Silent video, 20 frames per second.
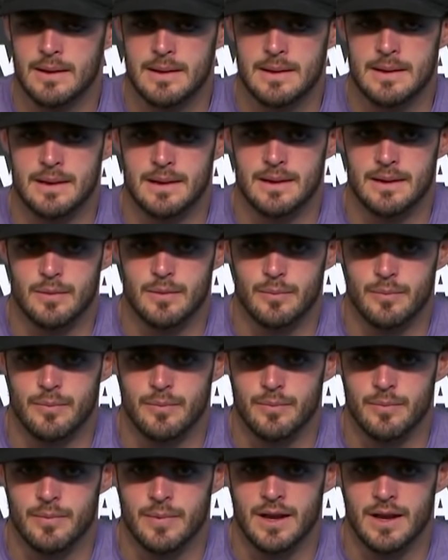Um,
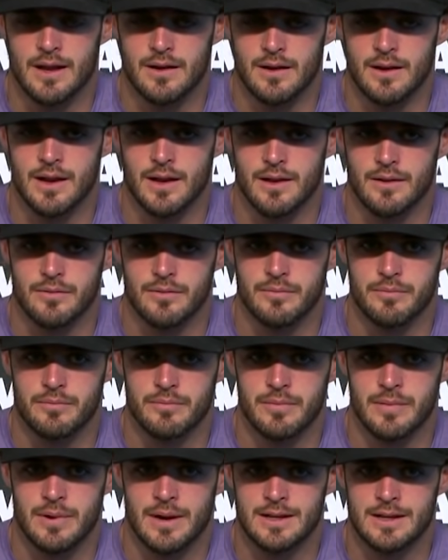and I and I
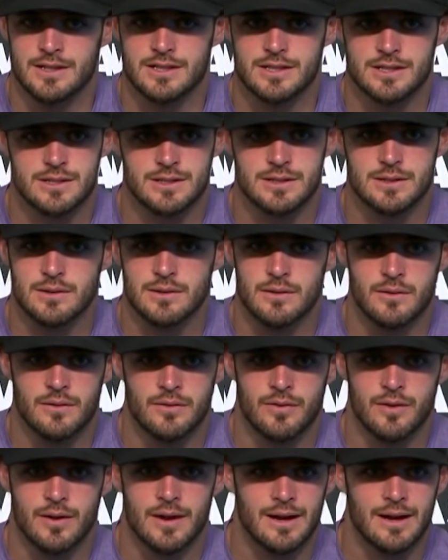I just
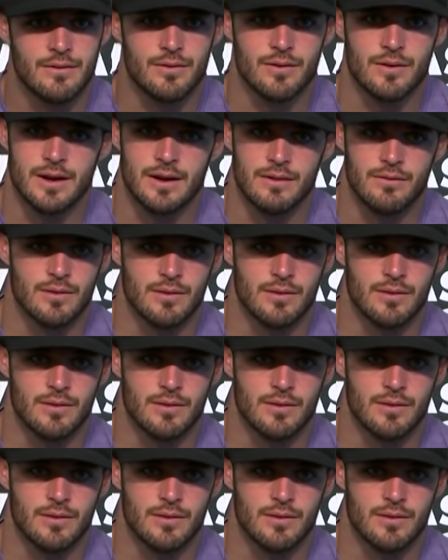forever have